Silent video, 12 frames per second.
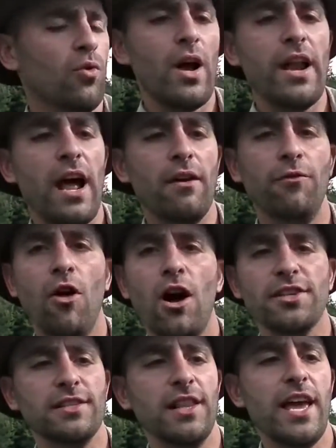right out of
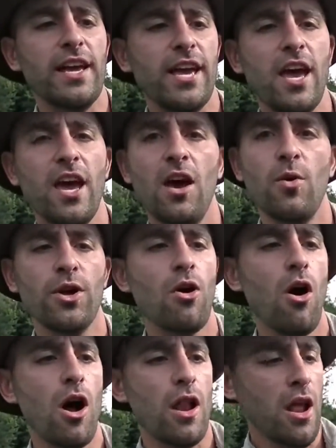Lost Lake. We
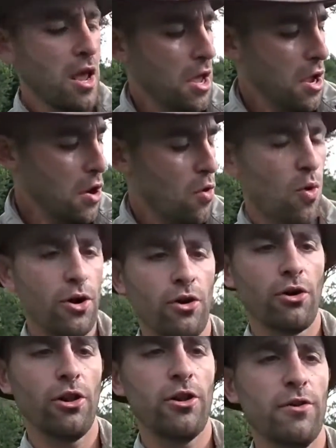caught one
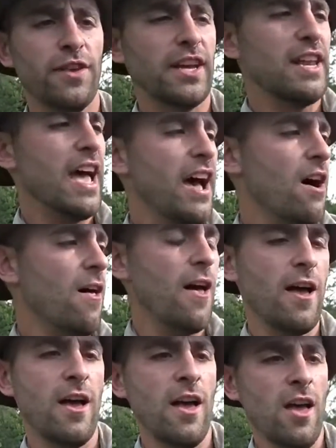earlier in the canal.
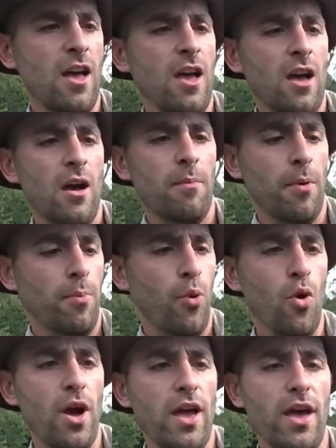But
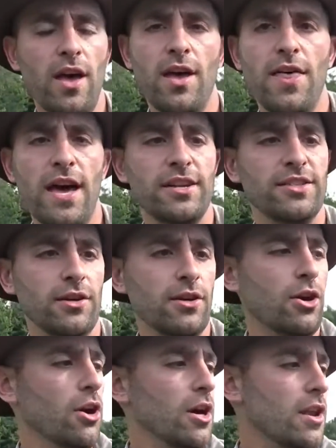boy, that is a
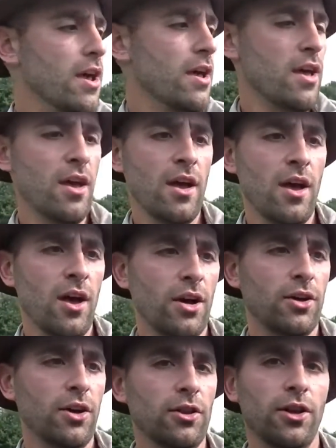good
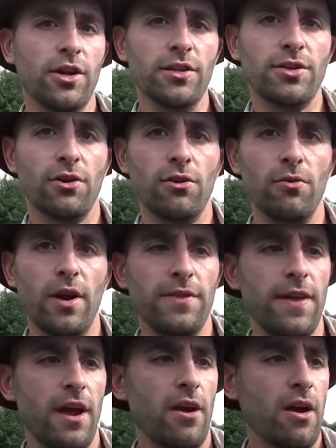looking turtle right
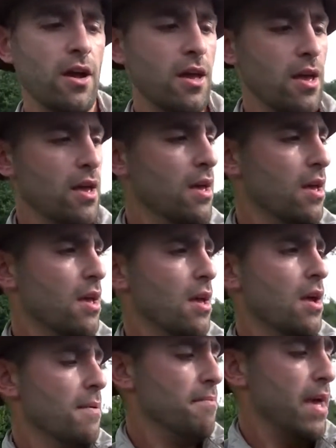there.
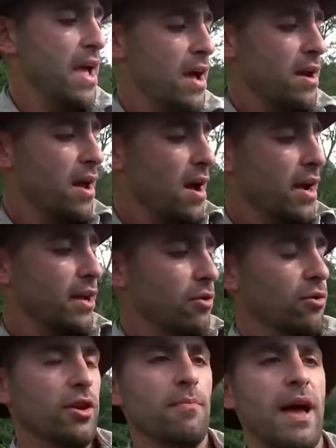Man, I can
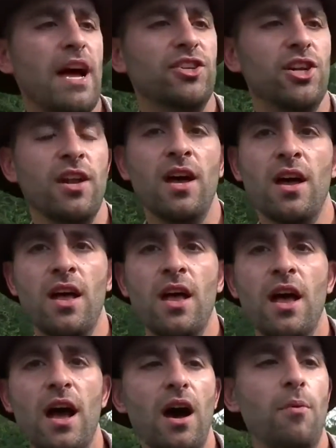only imagine
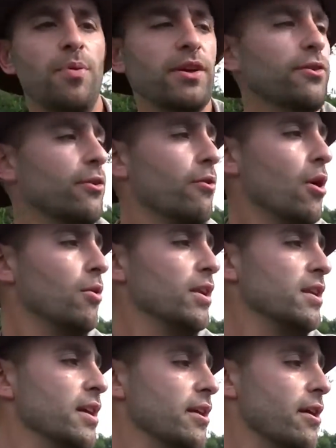how big they're growing in
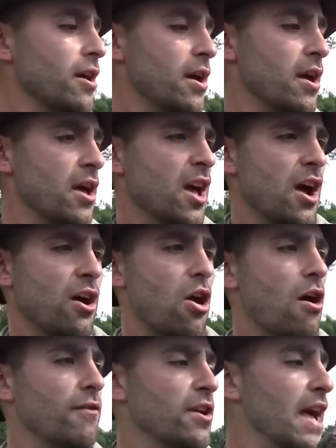here.
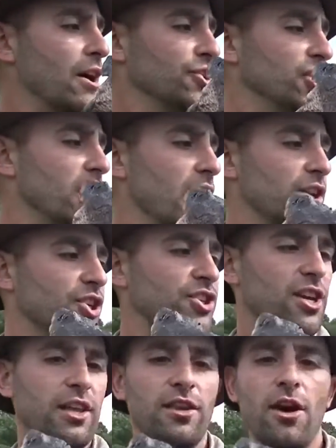Covered in algae, just
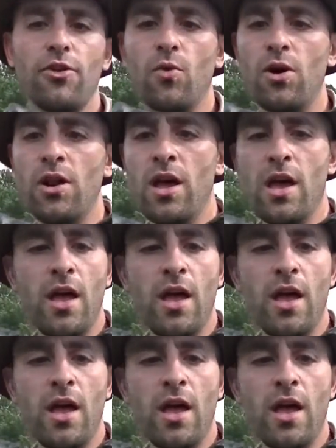like the other one.